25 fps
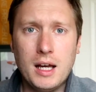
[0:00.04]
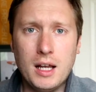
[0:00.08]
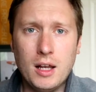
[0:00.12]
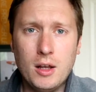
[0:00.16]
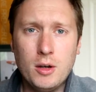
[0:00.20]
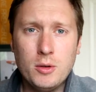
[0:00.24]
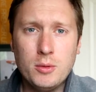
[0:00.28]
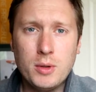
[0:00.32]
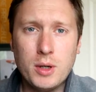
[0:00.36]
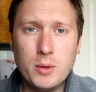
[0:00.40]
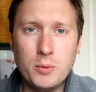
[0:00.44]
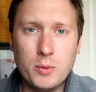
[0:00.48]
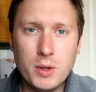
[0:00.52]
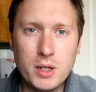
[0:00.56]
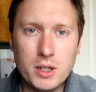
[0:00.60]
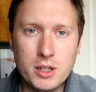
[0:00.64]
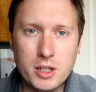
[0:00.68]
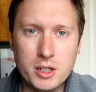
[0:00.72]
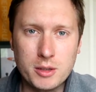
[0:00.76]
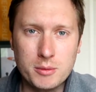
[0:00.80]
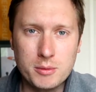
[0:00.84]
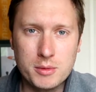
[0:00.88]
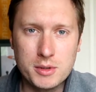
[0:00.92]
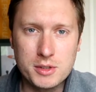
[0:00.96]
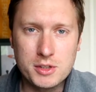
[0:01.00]
Hello and
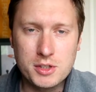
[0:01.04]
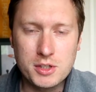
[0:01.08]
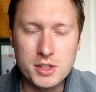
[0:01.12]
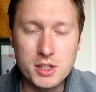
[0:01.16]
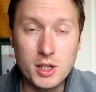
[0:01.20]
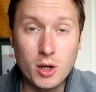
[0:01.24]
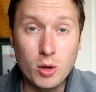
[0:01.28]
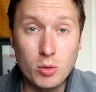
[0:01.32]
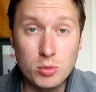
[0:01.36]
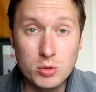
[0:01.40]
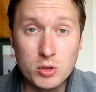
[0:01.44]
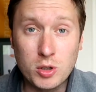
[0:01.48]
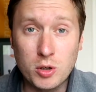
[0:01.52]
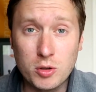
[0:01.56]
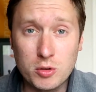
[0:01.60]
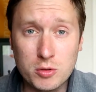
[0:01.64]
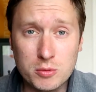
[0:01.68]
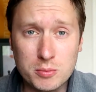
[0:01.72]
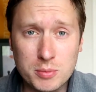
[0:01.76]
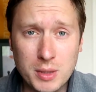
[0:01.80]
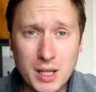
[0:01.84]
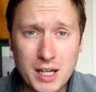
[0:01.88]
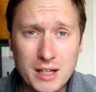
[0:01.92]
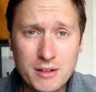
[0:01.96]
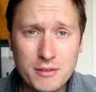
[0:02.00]
welcome to the Old Gold
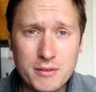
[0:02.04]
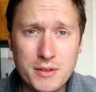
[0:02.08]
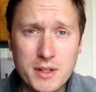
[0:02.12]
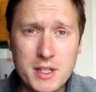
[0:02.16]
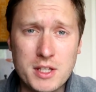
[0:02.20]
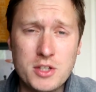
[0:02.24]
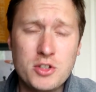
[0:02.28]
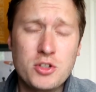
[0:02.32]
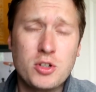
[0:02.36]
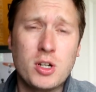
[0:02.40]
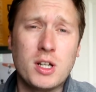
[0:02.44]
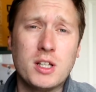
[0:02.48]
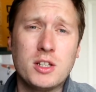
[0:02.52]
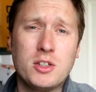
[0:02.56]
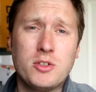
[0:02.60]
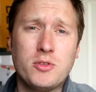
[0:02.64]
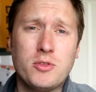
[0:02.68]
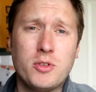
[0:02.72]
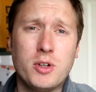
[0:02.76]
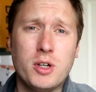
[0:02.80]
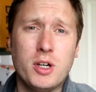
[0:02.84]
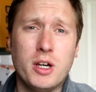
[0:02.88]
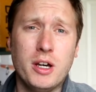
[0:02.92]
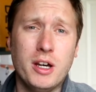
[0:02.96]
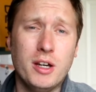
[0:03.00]
and Black for this
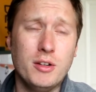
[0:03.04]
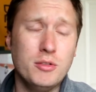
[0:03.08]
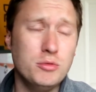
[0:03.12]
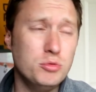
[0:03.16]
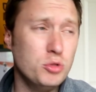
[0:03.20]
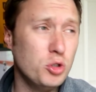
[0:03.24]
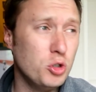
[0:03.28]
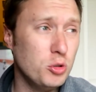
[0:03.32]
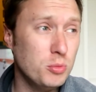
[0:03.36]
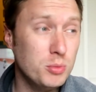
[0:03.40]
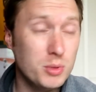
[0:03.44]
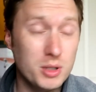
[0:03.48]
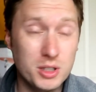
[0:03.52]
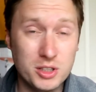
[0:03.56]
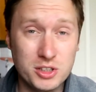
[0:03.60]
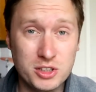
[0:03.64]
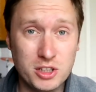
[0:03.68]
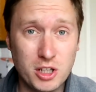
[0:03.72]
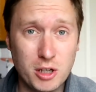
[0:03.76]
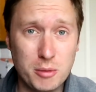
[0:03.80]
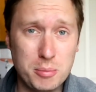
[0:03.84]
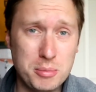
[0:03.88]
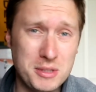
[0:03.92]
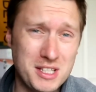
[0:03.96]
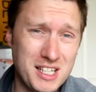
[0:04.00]
transfer
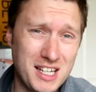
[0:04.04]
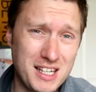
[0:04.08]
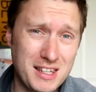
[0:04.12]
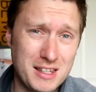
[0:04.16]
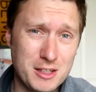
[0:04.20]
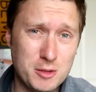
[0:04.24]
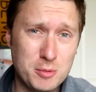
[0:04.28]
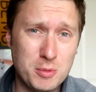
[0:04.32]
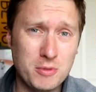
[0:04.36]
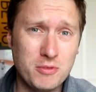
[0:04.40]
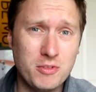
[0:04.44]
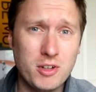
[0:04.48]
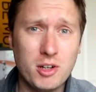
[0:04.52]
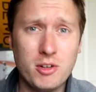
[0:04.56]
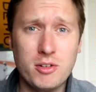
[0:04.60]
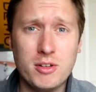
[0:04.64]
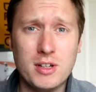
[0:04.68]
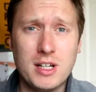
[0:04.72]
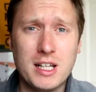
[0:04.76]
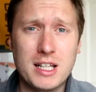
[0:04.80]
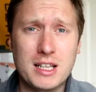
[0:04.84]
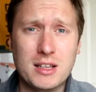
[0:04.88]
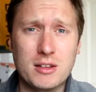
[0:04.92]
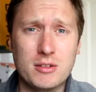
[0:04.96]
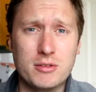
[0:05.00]
rumours update. There's been very
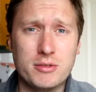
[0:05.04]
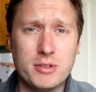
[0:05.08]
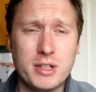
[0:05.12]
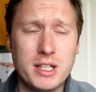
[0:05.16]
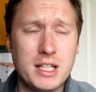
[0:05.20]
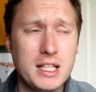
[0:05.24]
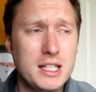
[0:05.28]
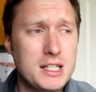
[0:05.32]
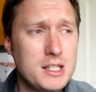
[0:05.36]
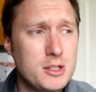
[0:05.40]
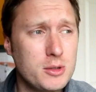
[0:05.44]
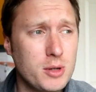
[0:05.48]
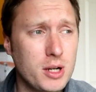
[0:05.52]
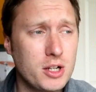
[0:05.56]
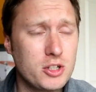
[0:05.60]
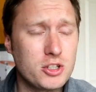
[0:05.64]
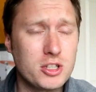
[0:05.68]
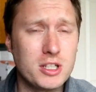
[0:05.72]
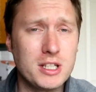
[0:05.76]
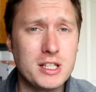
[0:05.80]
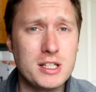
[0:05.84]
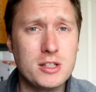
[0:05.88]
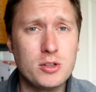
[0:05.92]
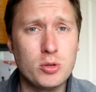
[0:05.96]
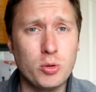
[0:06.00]
little really to
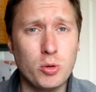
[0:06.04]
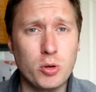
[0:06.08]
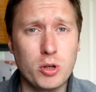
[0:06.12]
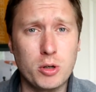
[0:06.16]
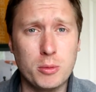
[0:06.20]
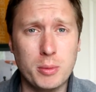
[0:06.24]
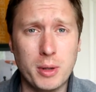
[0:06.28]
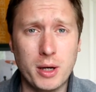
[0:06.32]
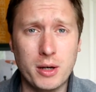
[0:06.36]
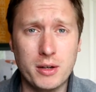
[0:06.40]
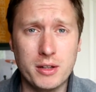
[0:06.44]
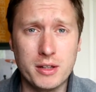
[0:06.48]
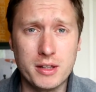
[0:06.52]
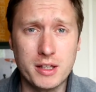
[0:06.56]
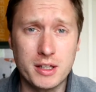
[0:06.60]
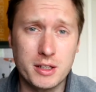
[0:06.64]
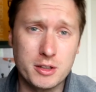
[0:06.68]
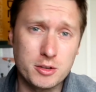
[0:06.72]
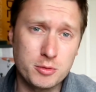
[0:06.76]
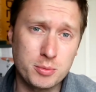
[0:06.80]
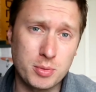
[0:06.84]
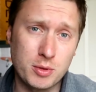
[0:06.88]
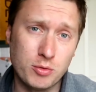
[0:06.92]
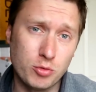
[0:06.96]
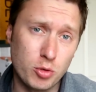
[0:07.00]
actually talk about that
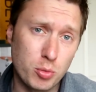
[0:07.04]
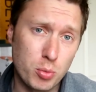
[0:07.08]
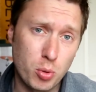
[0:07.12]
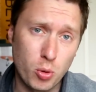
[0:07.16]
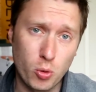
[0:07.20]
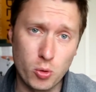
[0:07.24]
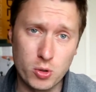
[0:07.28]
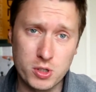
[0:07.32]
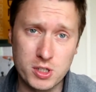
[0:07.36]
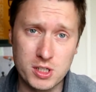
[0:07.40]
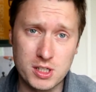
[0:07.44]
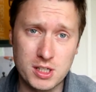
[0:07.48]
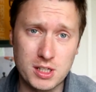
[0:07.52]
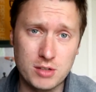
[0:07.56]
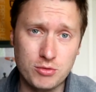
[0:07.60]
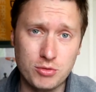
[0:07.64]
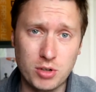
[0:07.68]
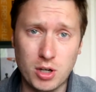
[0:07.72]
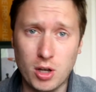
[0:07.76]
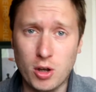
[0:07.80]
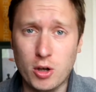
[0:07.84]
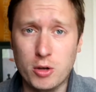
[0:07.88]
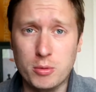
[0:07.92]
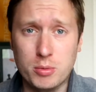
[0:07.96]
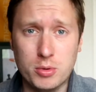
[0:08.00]
has been reported in
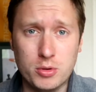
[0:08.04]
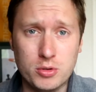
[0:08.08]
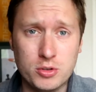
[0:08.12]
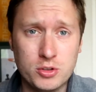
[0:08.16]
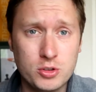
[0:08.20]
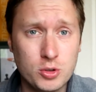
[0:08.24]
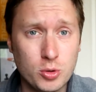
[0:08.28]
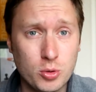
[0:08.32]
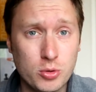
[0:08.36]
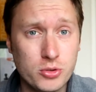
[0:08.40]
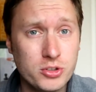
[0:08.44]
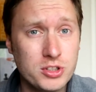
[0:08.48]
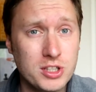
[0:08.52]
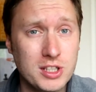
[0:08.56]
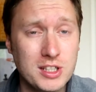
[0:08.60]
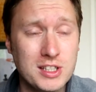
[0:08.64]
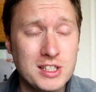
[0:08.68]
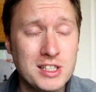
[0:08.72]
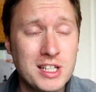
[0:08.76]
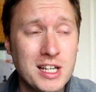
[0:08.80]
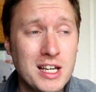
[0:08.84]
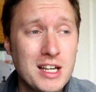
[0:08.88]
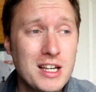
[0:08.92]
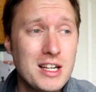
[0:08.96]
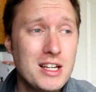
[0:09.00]
reliable
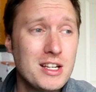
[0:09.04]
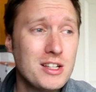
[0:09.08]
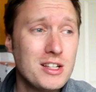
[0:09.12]
sources.